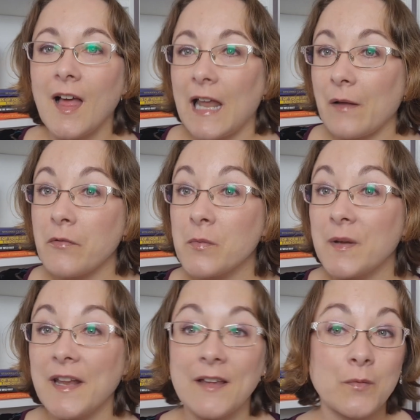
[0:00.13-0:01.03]
Hello
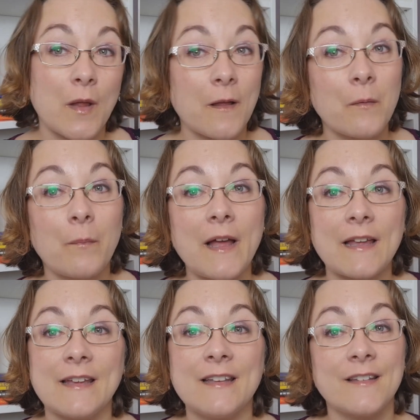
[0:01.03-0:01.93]
everyone and welcome back.
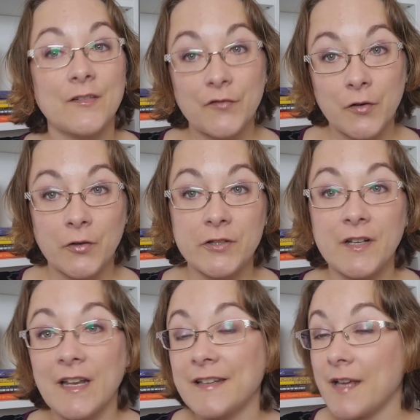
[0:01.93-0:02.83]
It is
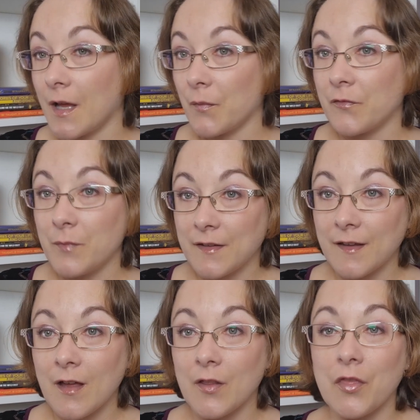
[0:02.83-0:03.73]
unfortunately time for me to
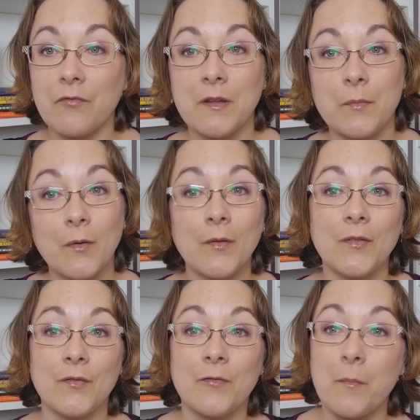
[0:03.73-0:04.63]
cut 3
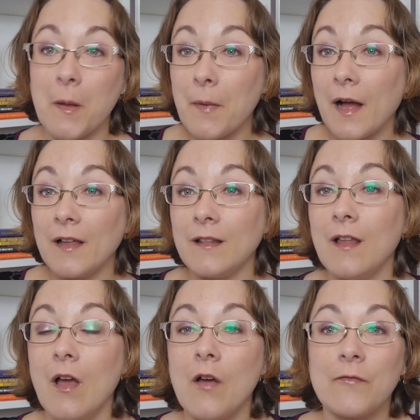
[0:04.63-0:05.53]
books from my pile
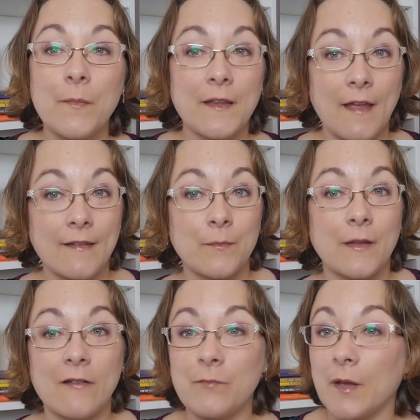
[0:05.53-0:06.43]
from the
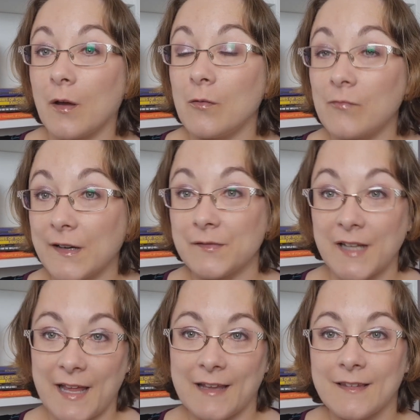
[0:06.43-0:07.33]
SPFBO round
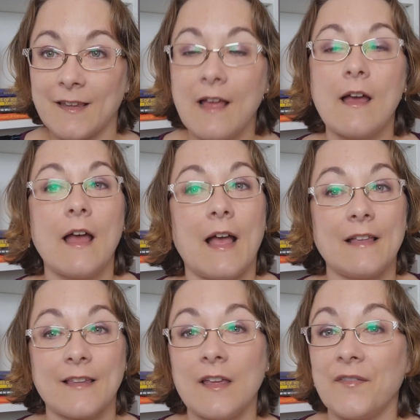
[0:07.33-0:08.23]
8.
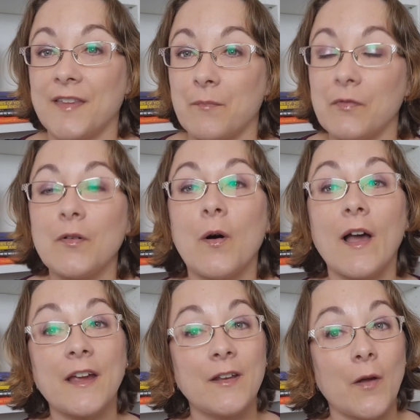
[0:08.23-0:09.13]
As I have said before, I
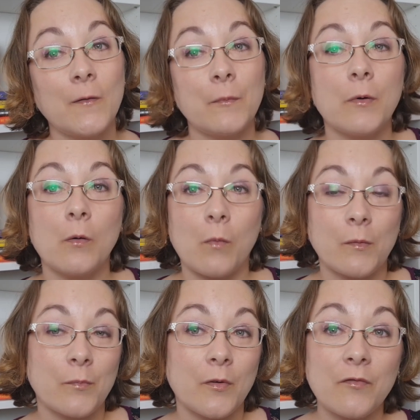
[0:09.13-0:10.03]
can only put
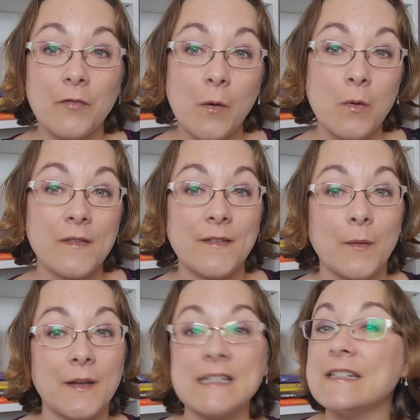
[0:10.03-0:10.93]
1 book forward, so
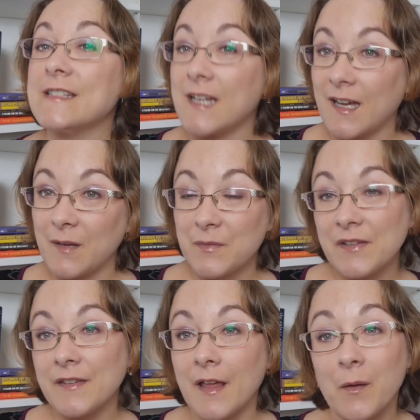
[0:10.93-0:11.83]
it is time to
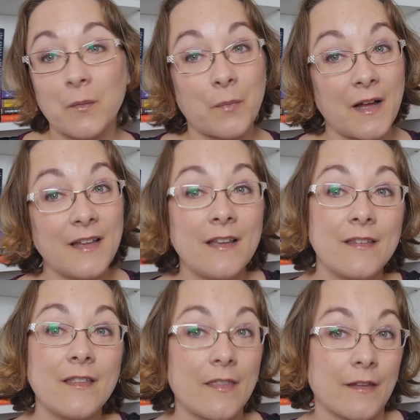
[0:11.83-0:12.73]
say goodbye
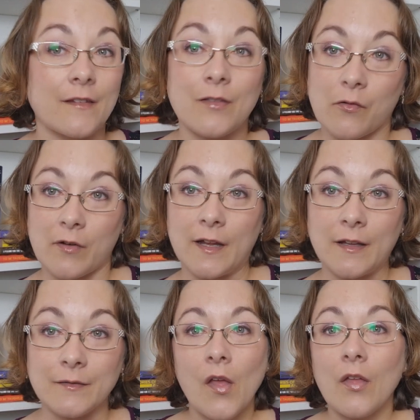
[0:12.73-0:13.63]
to these 3.
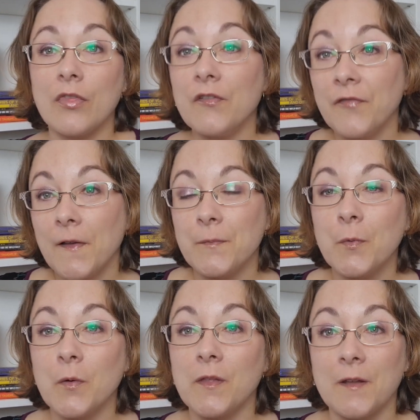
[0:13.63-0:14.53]
The first
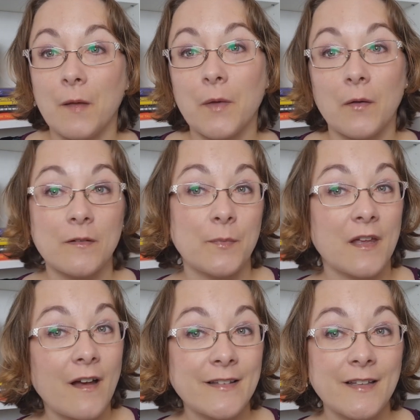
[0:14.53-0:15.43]
book that I'm going to be
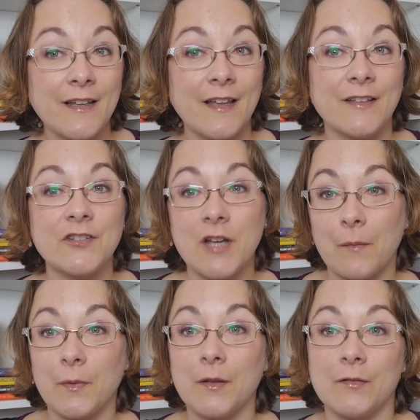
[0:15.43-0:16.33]
cutting is
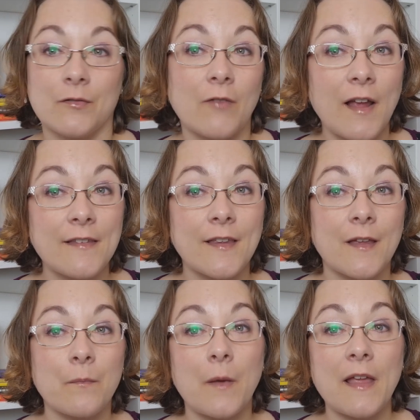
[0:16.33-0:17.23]
Champions
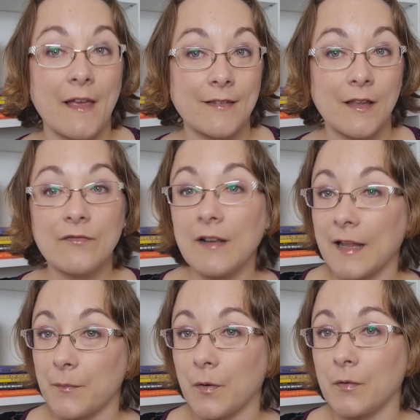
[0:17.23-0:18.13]
Rising by SF
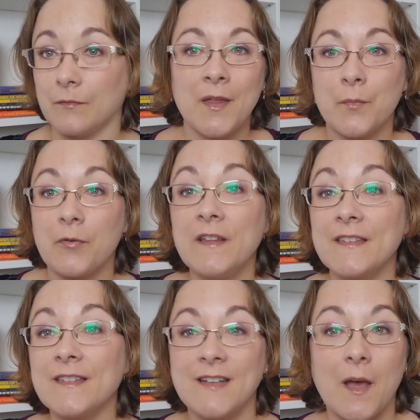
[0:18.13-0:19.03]
Claymore.
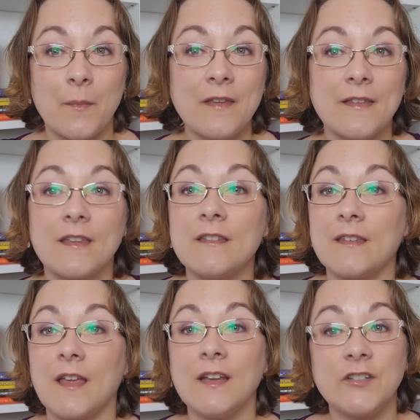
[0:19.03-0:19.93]
Prince Snamis is
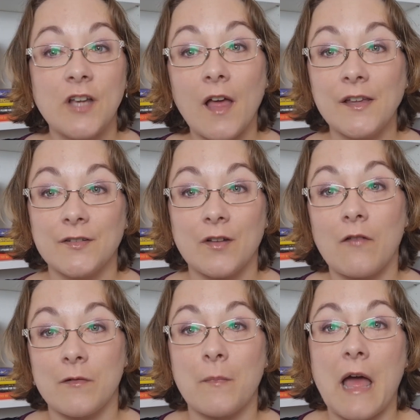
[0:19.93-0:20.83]
a giant of
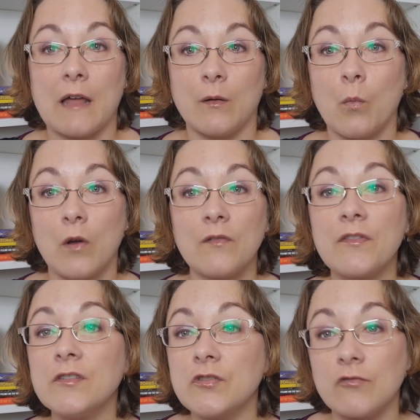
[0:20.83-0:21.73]
a man, one of
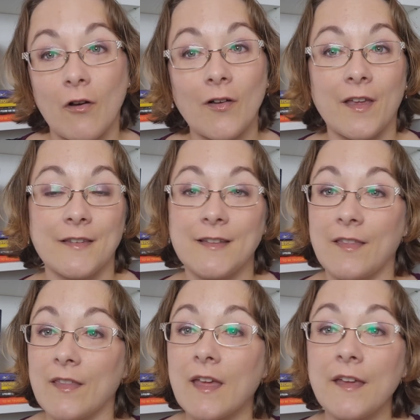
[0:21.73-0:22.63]
the strongest
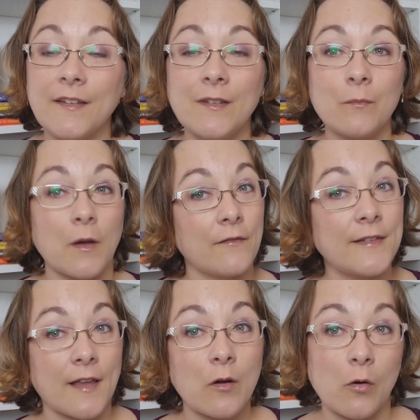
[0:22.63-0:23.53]
in the kingdom of
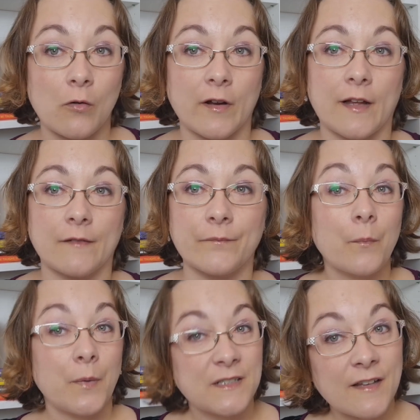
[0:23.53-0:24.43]
Sycoria.
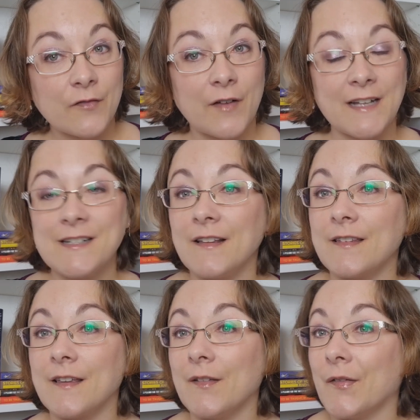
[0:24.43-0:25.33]
But his fighting
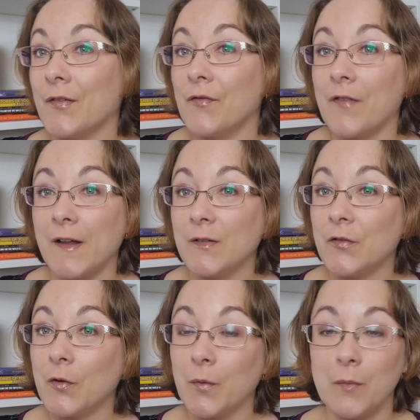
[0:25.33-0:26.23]
skills fail
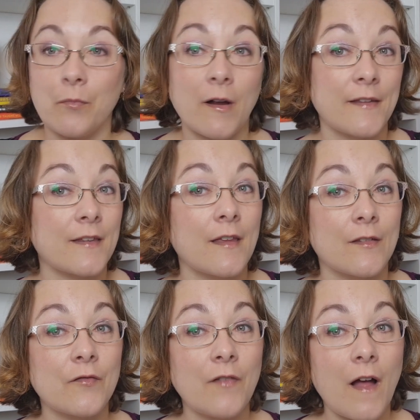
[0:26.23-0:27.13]
to impress his
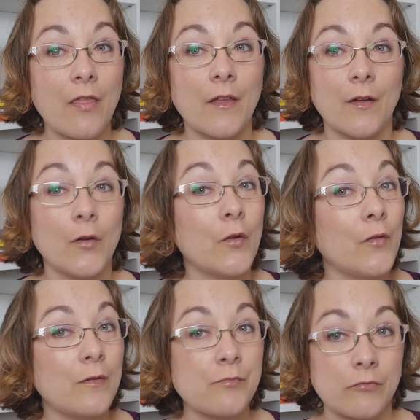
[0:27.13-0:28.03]
father,
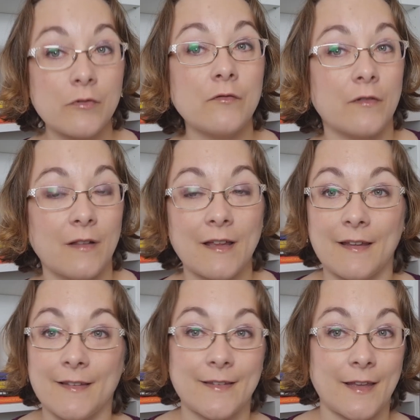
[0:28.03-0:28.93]
whose approval he
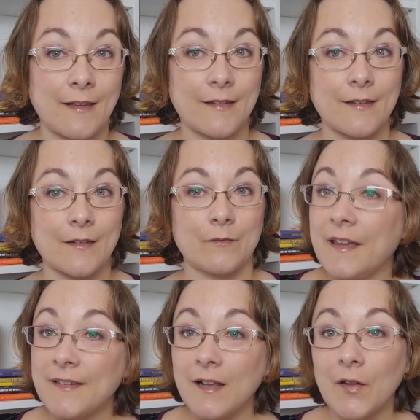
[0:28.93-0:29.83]
seeks.
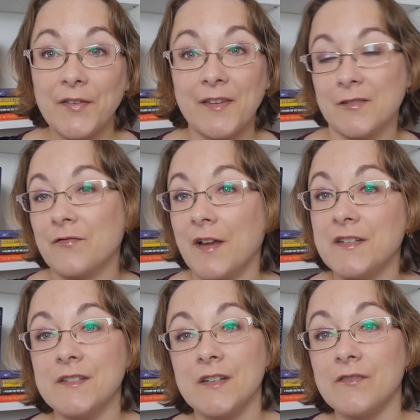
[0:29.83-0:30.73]
His closest
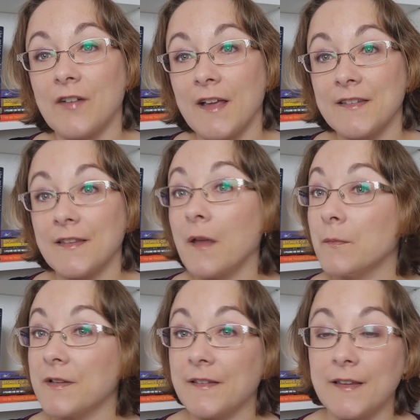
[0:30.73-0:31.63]
friend advises him
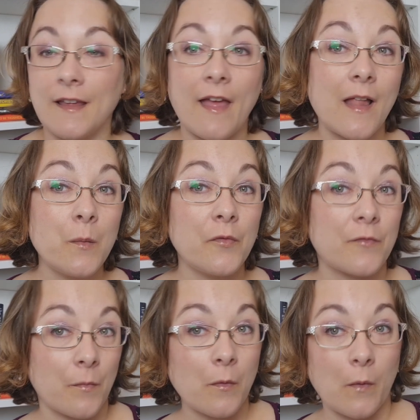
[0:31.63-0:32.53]
to seek help
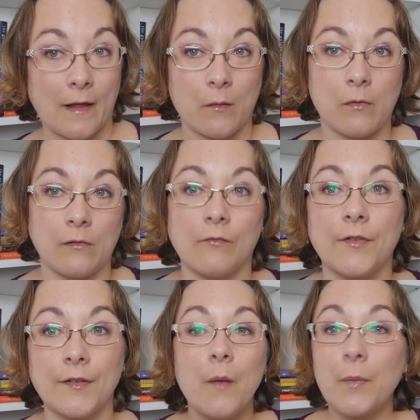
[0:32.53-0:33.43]
from the werewolves.